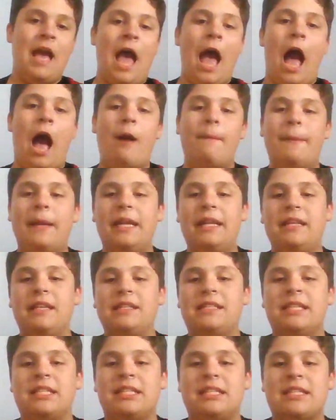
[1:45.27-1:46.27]
Albania
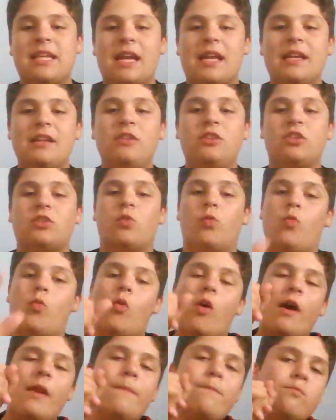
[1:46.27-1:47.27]
is at second, just
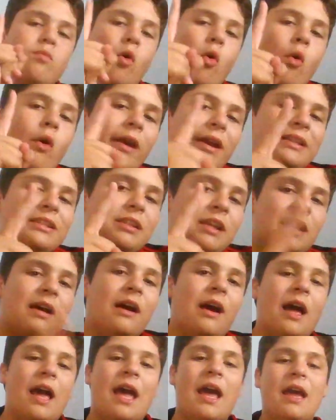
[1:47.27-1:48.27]
one point
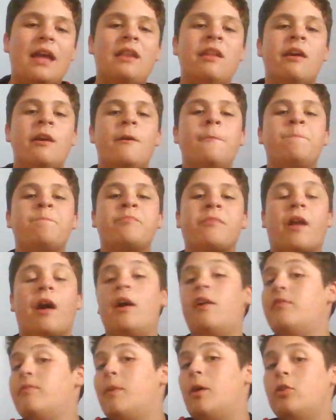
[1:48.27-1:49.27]
ahead
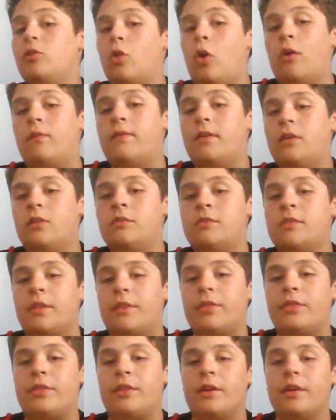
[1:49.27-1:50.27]
of Moldova, who's in
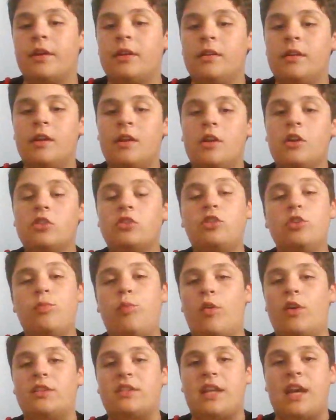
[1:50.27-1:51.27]
third, two
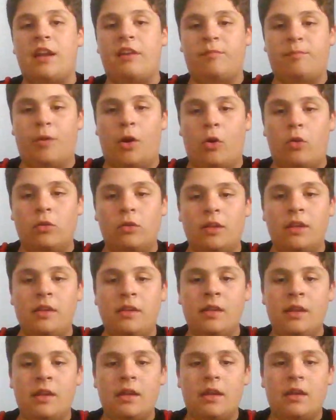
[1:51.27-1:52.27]
points ahead of
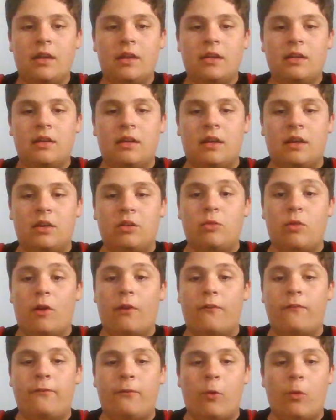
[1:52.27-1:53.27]
Poland uh, who are
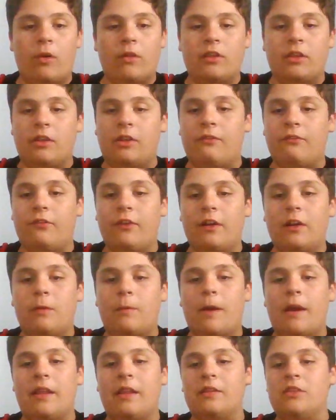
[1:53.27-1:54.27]
fourth, and then Faroe
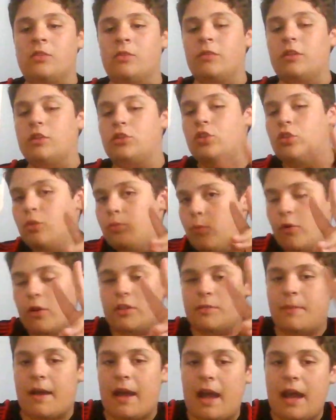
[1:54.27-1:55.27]
Islands are only two
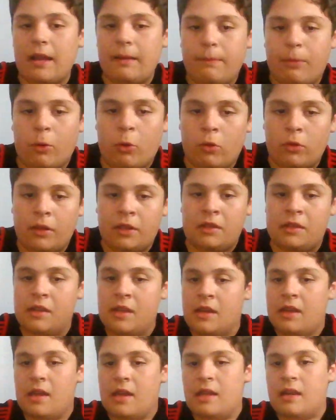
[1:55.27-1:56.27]
points behind Poland.
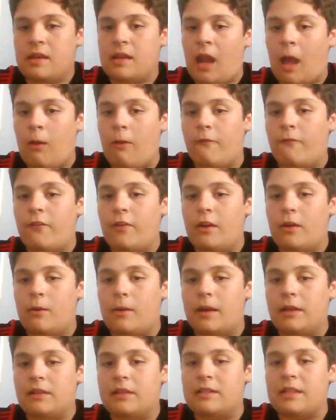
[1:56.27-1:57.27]
Now, if Faroe
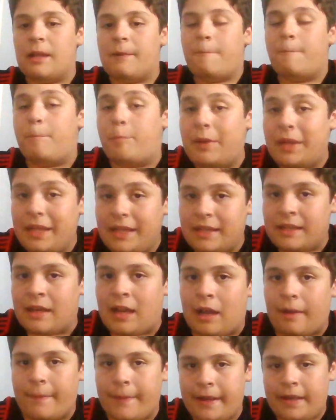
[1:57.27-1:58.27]
Islands had beaten
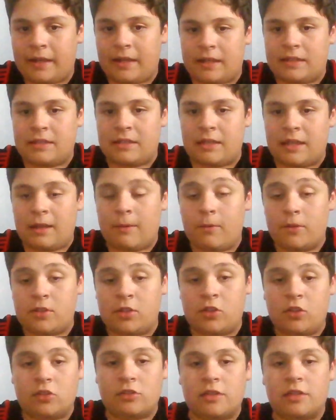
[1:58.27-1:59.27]
Albania today, which
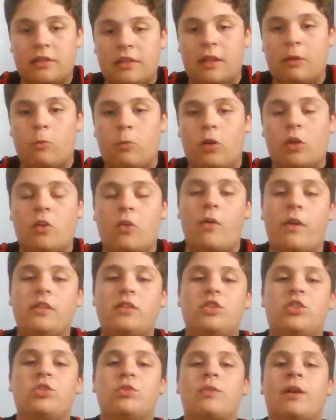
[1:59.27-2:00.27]
it looked like they were going
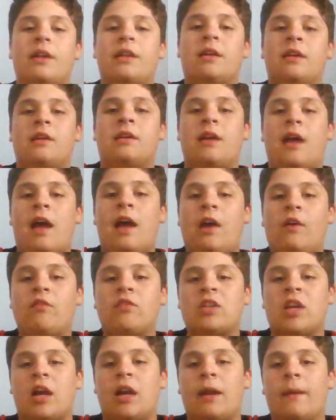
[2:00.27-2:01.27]
to at a uh,
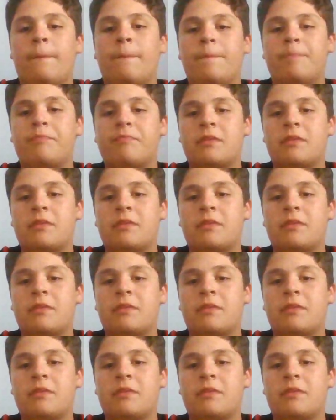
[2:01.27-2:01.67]
halftime,